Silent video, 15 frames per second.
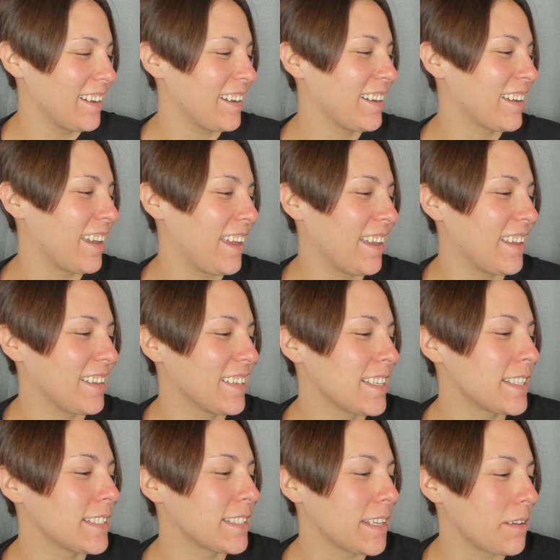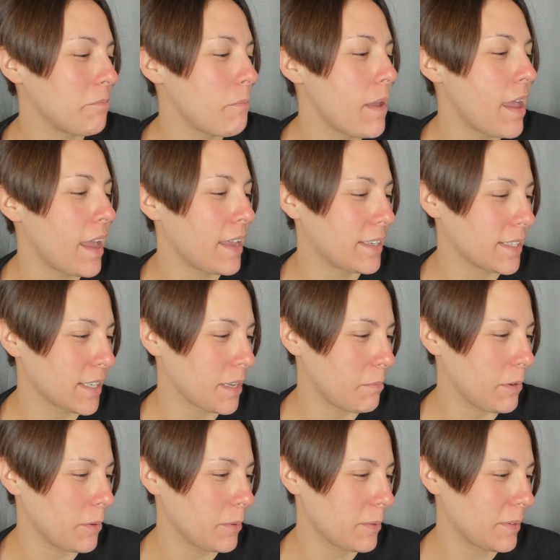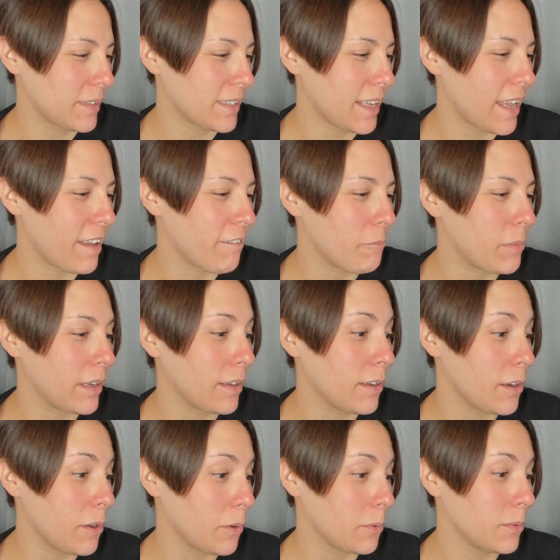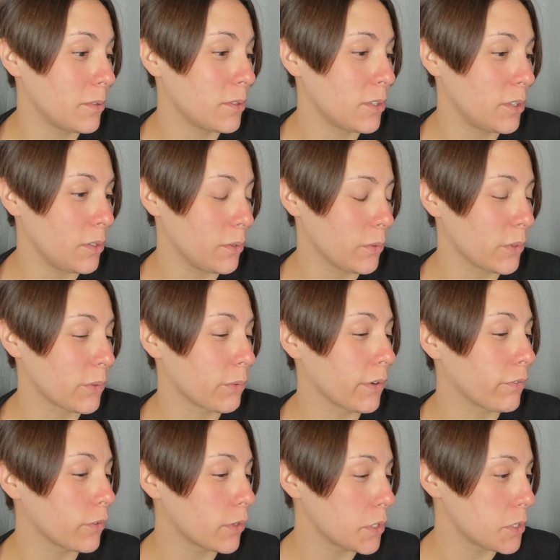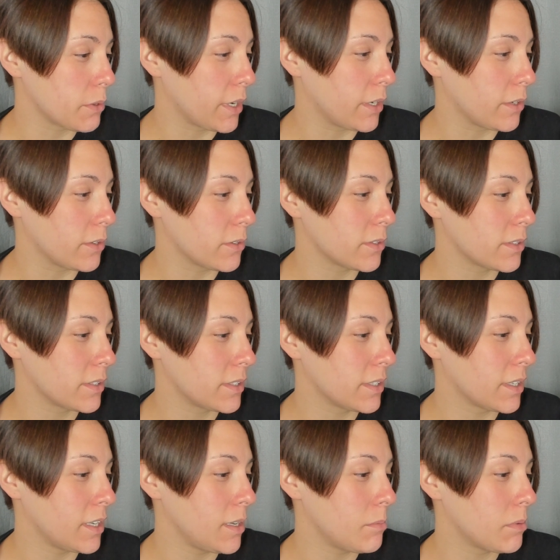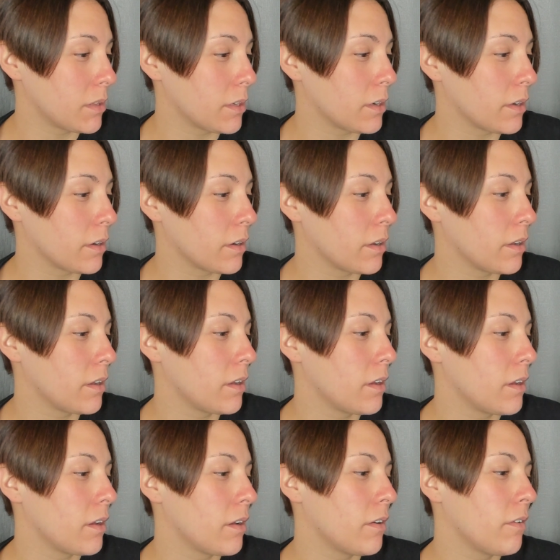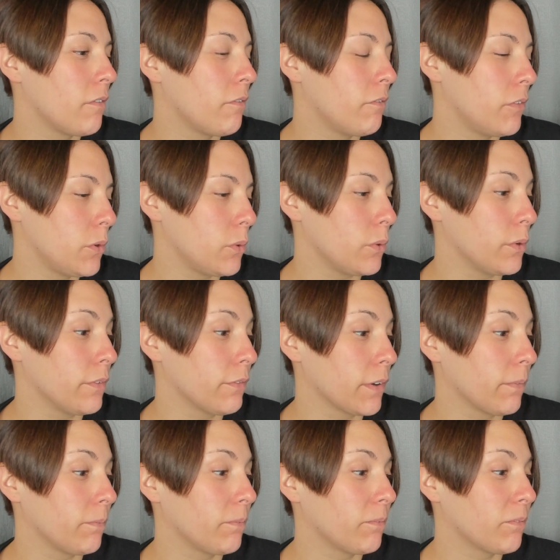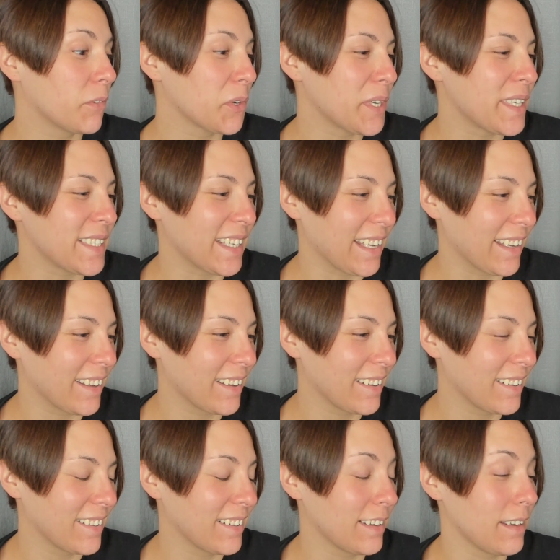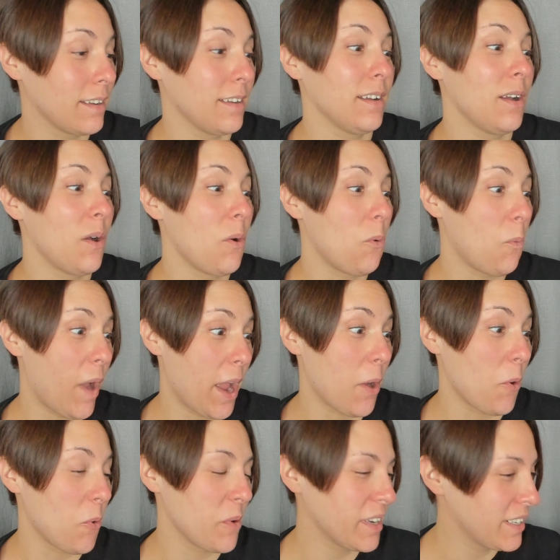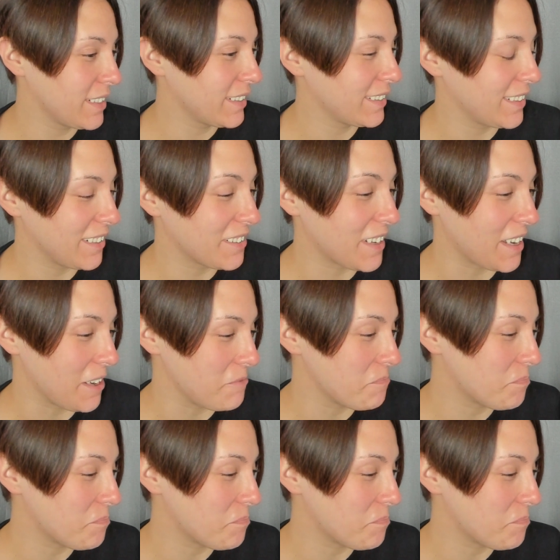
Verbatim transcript: okay, some Eskimos have been known to use refrigerators to keep their food from freezing. Wow. Okay.